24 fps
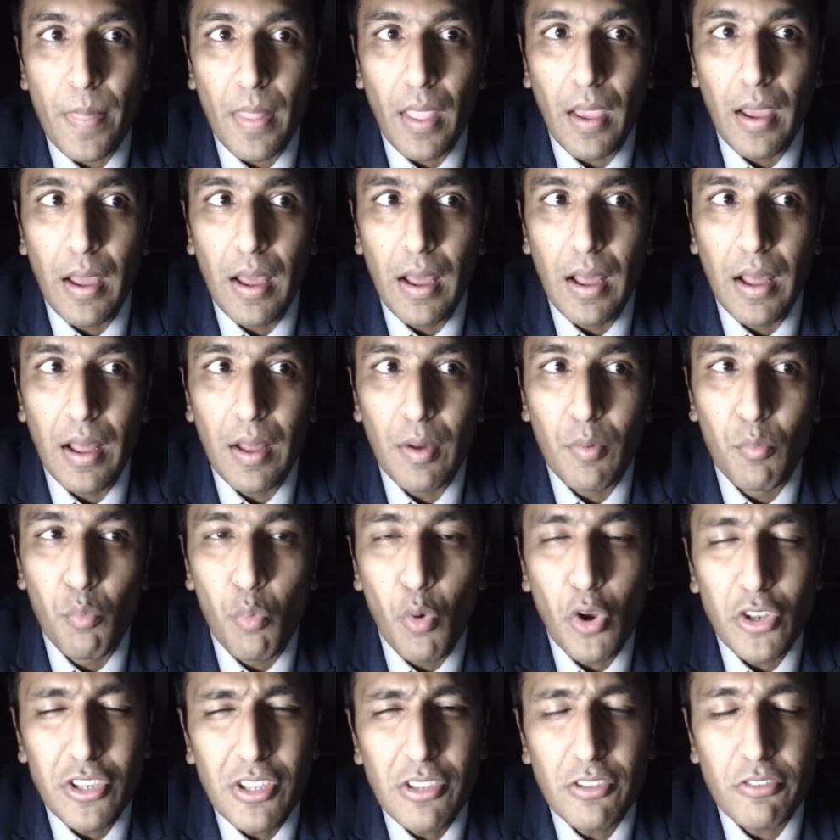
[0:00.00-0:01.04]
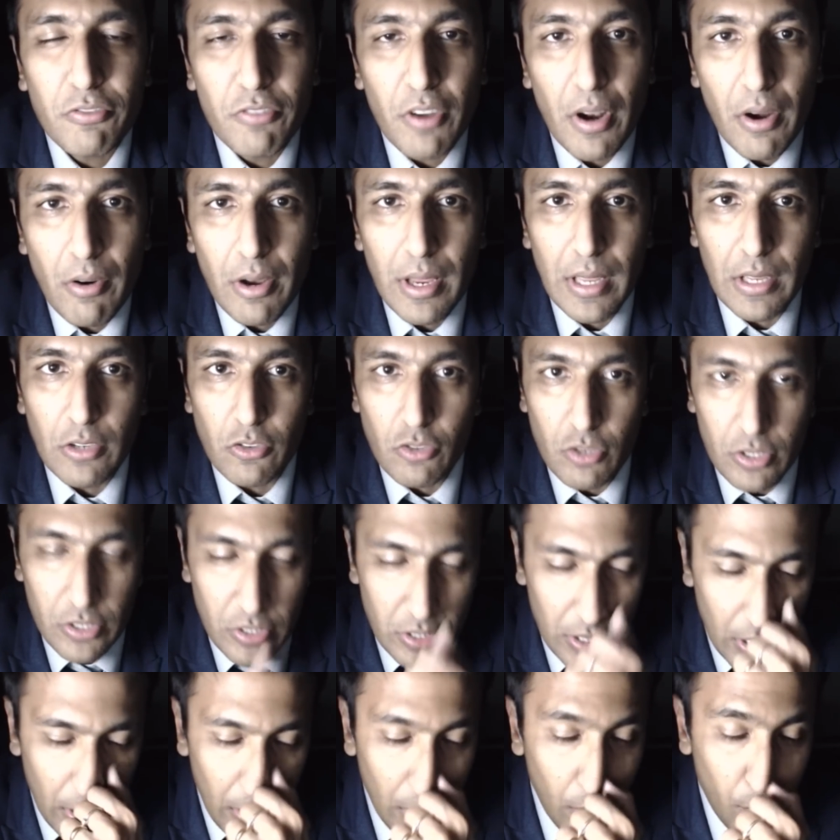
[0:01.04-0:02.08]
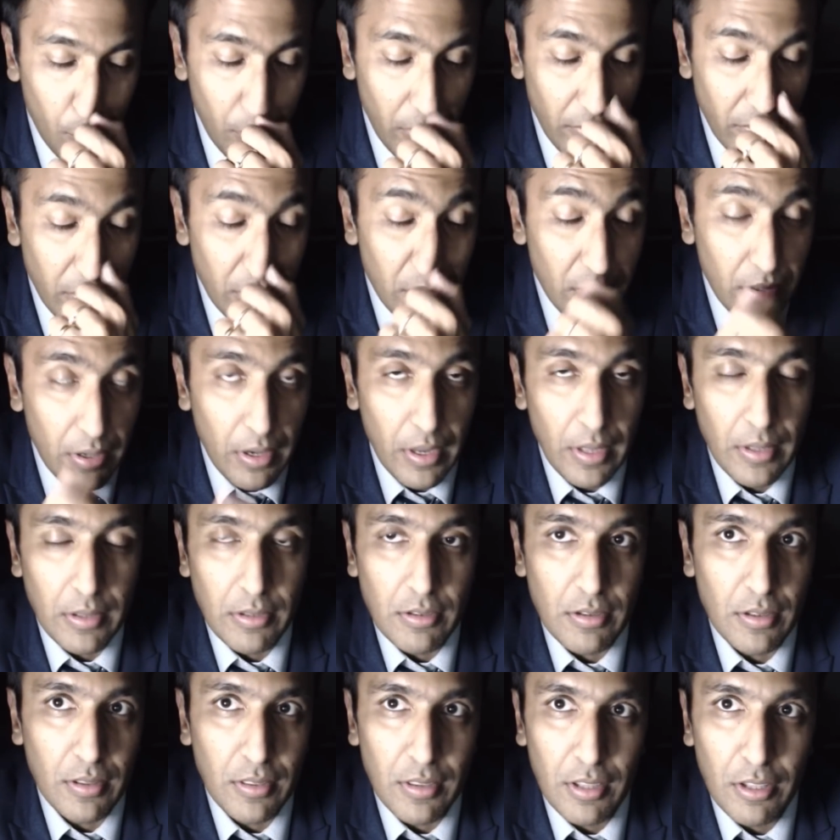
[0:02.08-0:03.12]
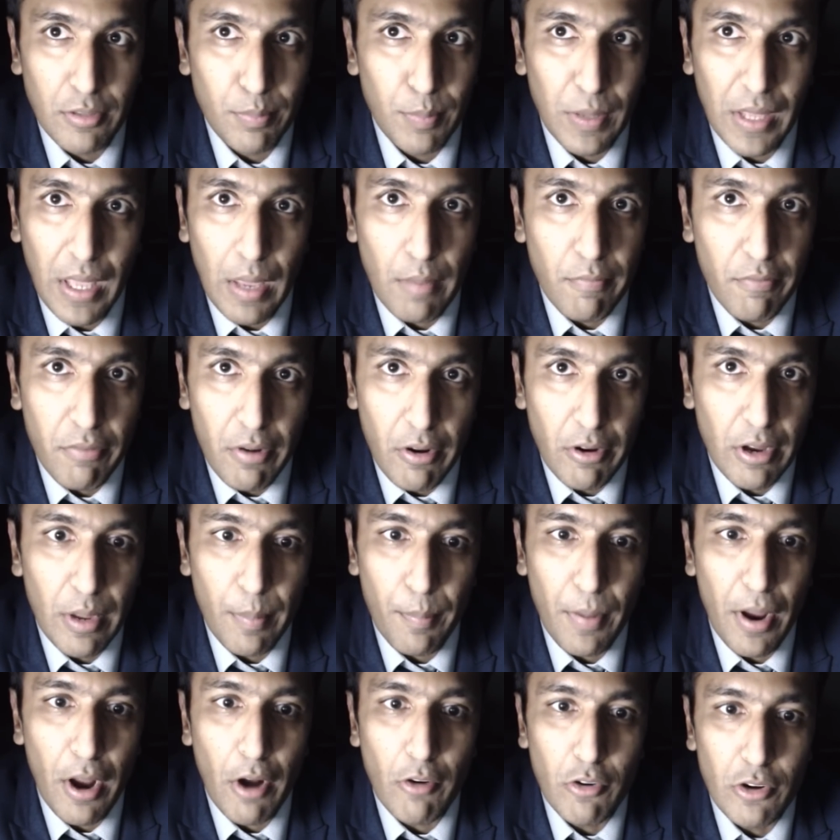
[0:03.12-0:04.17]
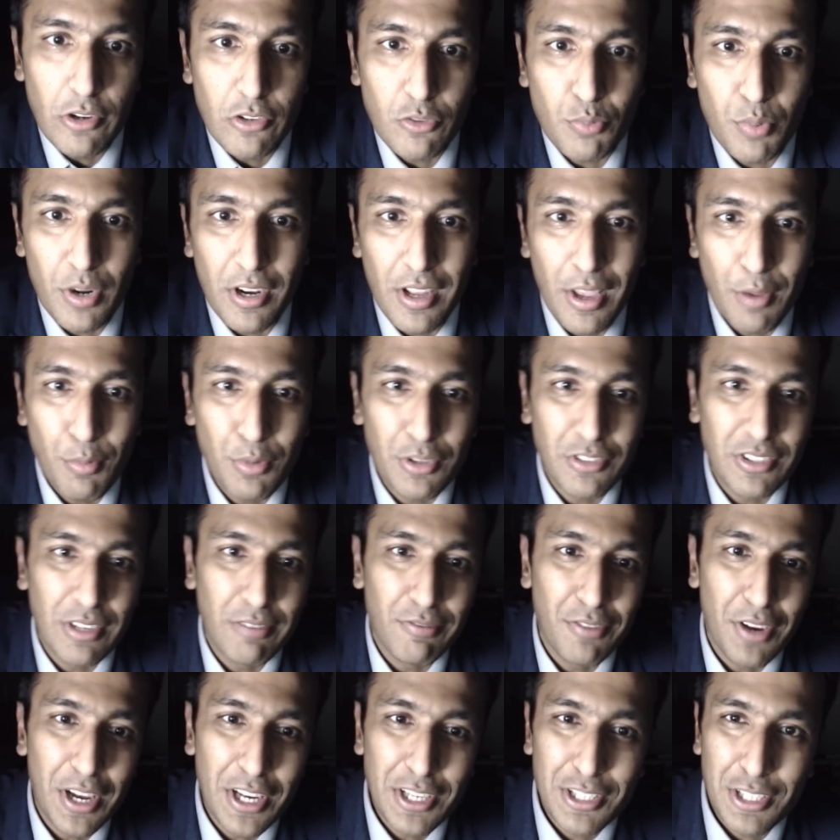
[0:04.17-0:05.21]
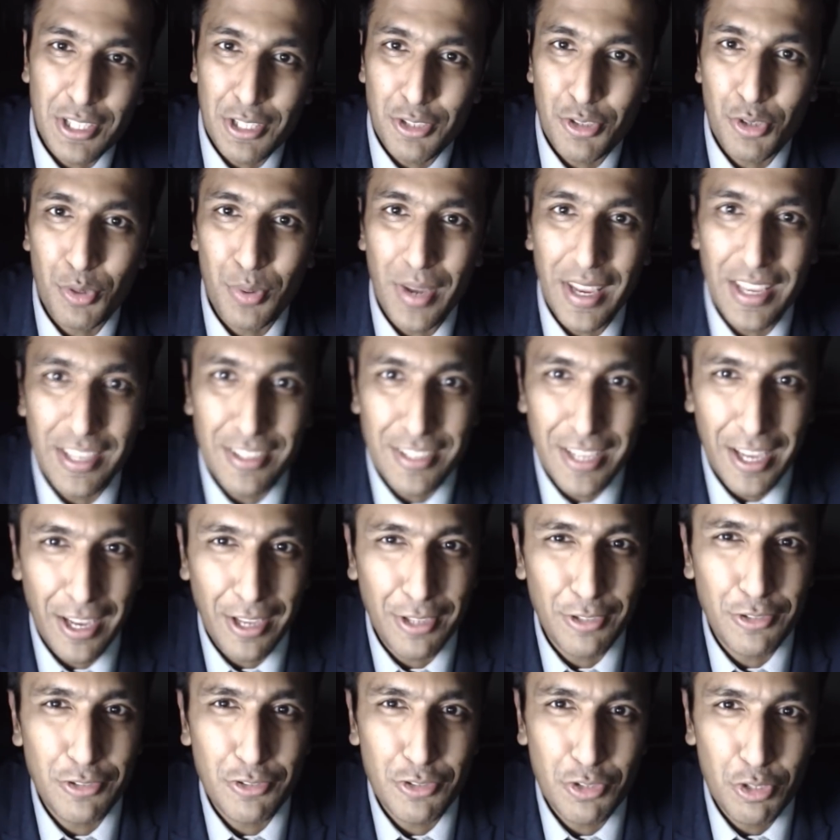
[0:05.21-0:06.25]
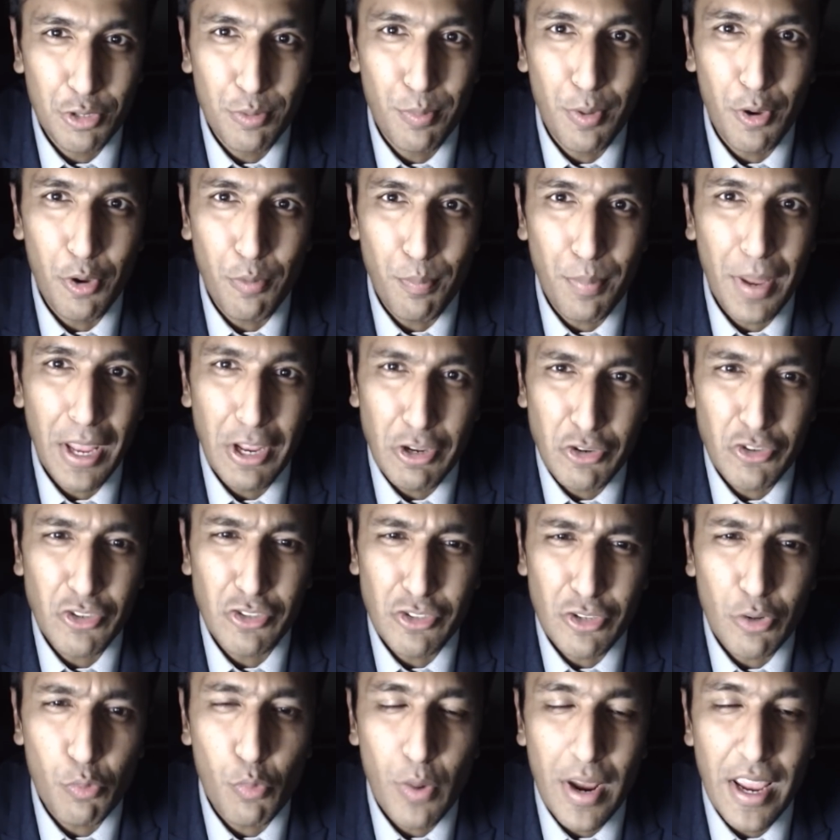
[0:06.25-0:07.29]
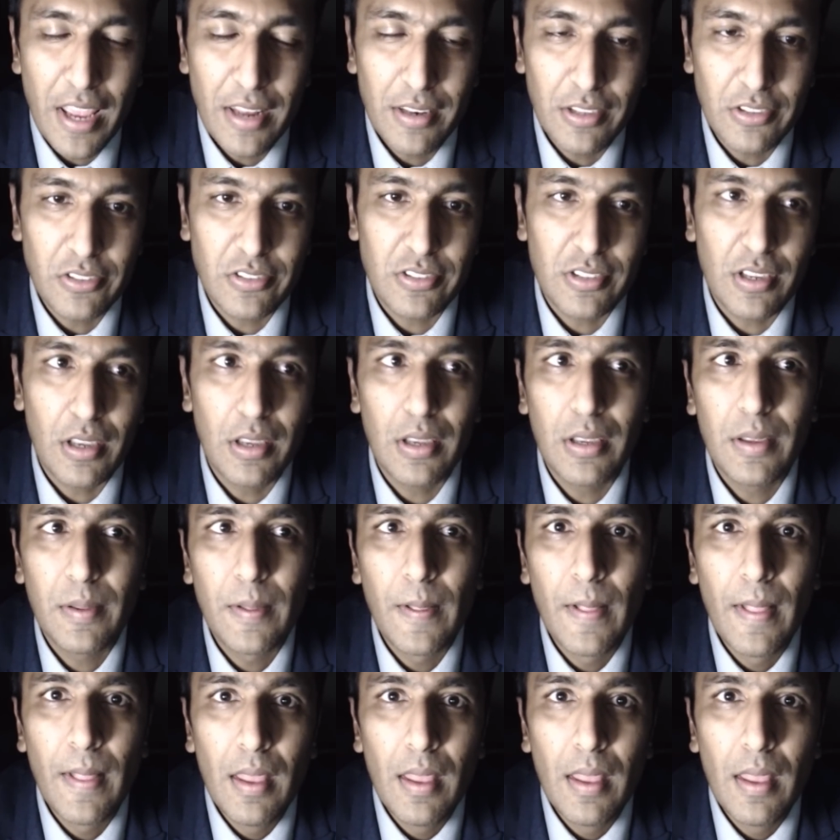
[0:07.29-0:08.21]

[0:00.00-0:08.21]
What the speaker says: What is very interesting, however, and this became very apparent when I was invited to a Takotsubo Patient Awareness Day,